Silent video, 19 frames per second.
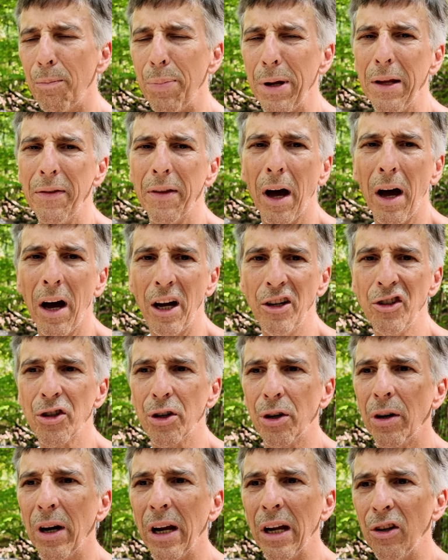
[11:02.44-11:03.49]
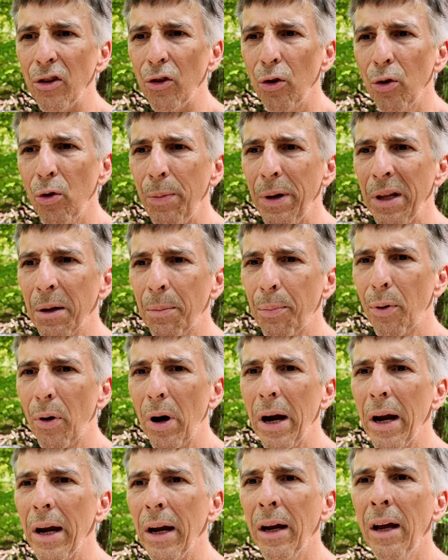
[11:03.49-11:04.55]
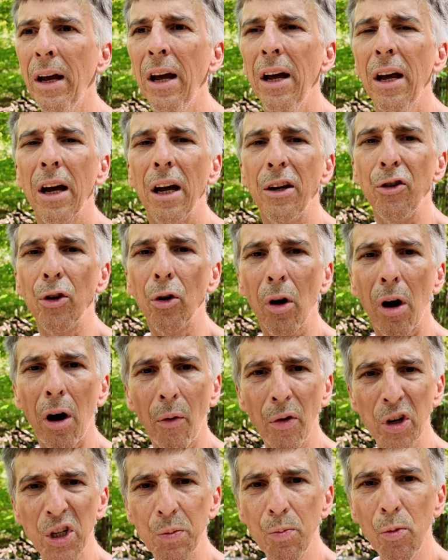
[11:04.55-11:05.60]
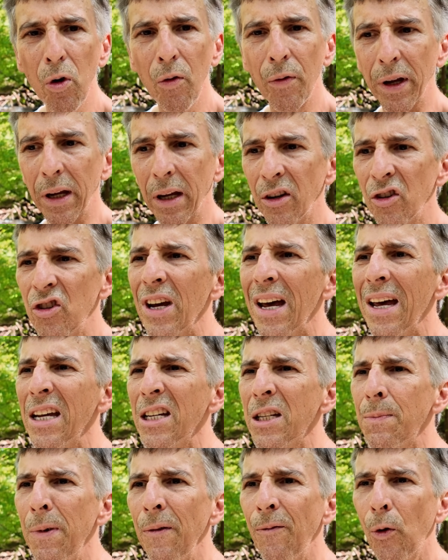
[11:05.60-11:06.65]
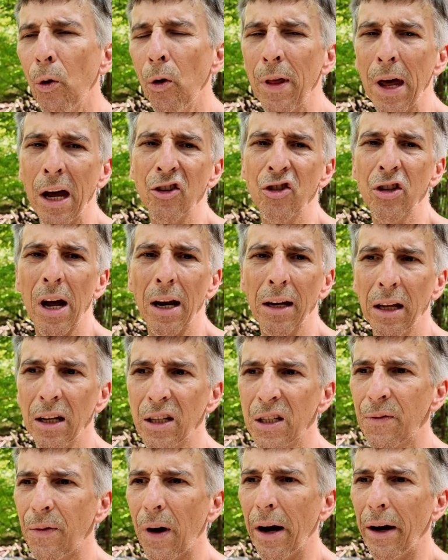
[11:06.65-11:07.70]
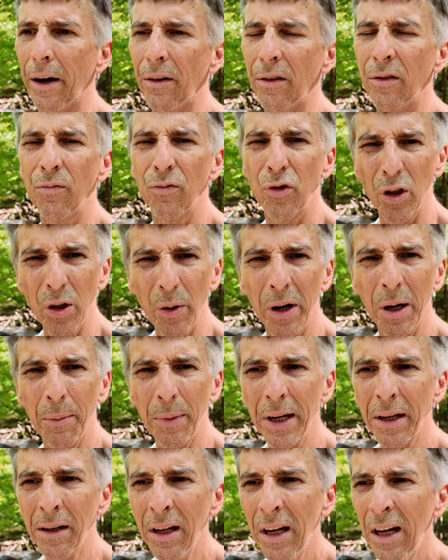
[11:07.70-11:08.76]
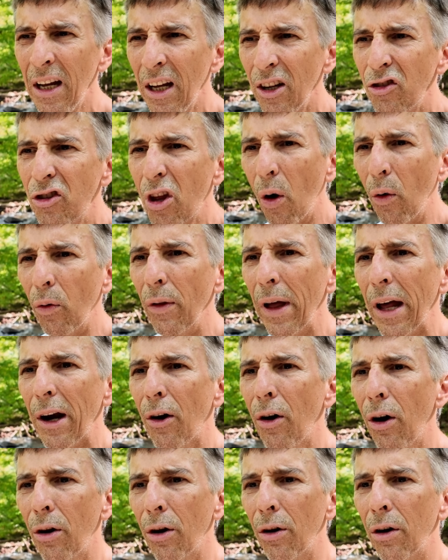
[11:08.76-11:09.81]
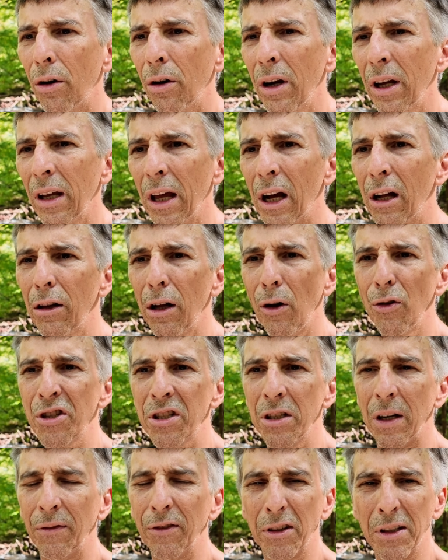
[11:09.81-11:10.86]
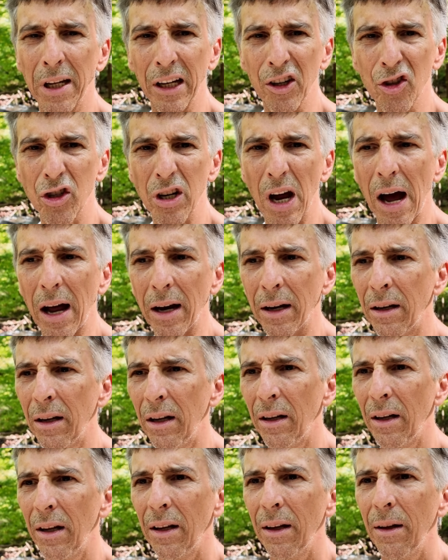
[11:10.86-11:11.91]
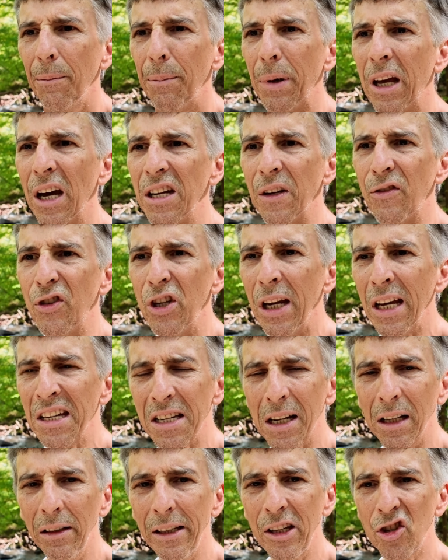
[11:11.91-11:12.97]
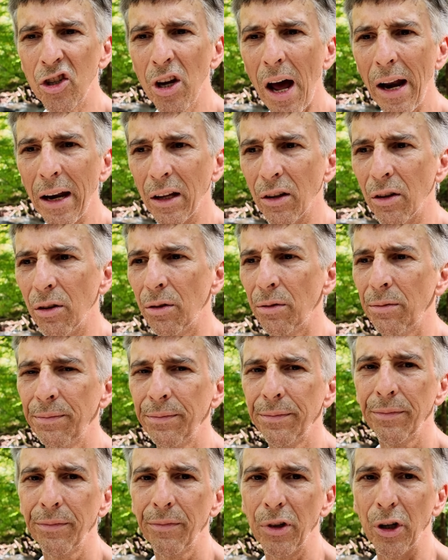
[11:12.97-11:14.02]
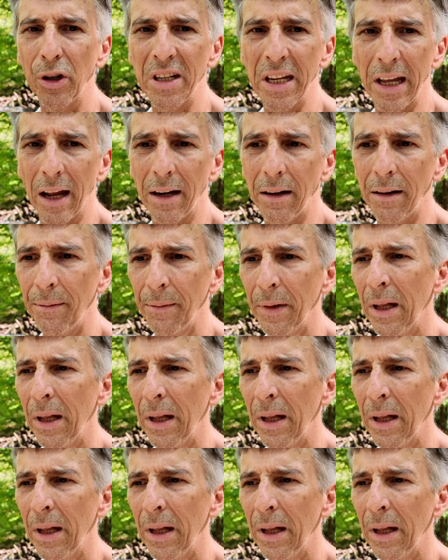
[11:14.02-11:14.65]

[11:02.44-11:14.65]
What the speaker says: be the hunter and you be the prey. And you're always moving just before that shot gets fired. Do you know what I mean? Don't let her get close enough to take a shot. Because if she gets a clean shot at you, you're dead.